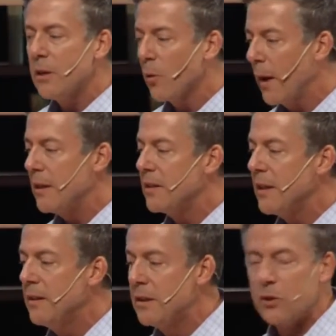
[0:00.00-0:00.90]

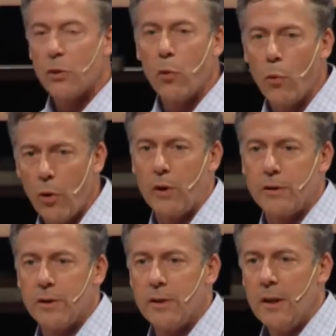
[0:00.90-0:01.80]
crazy digital world?